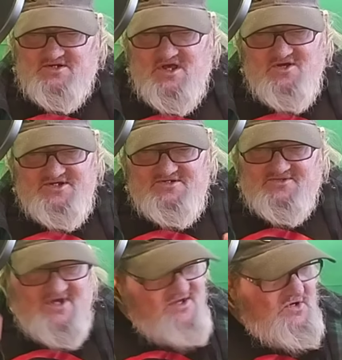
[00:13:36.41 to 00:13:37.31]
I'll get to
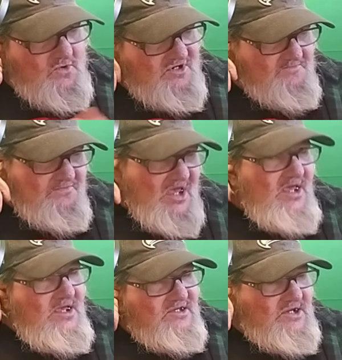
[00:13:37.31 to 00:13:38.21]
that. You want to
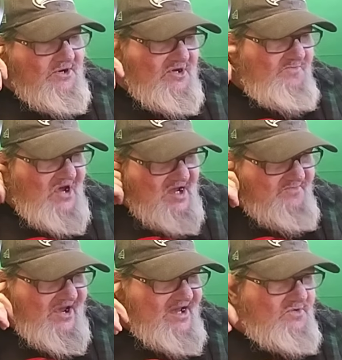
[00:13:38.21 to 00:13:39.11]
carry a
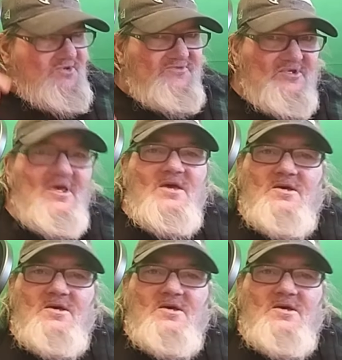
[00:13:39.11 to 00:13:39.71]
backpack with you,